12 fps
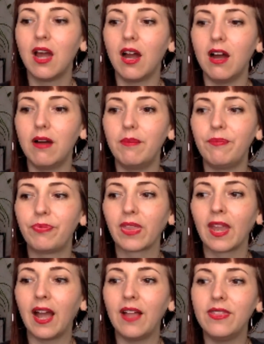Um,
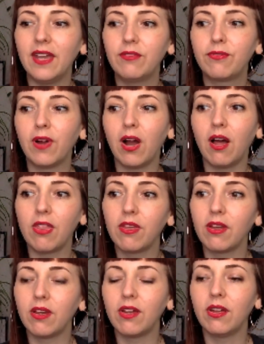and then for
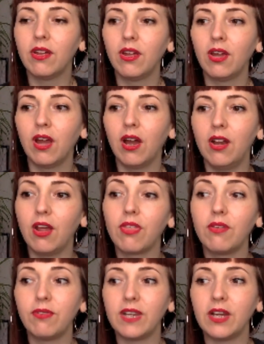other
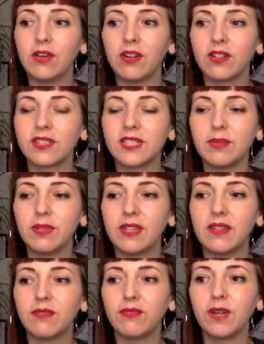another video nasty
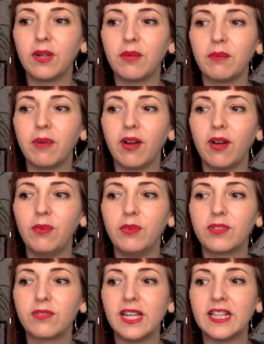within the film, I
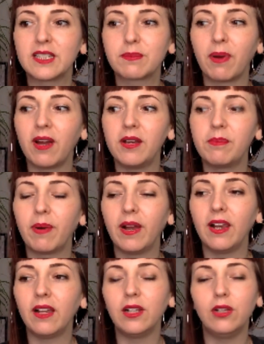was really inspired by
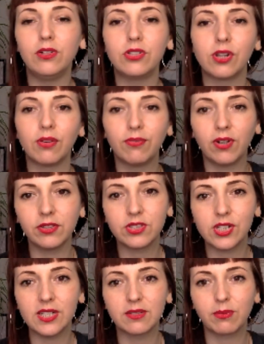like Lucio
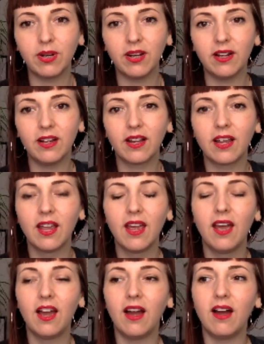Fulci's work.
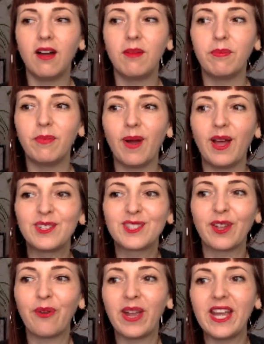Um, and so I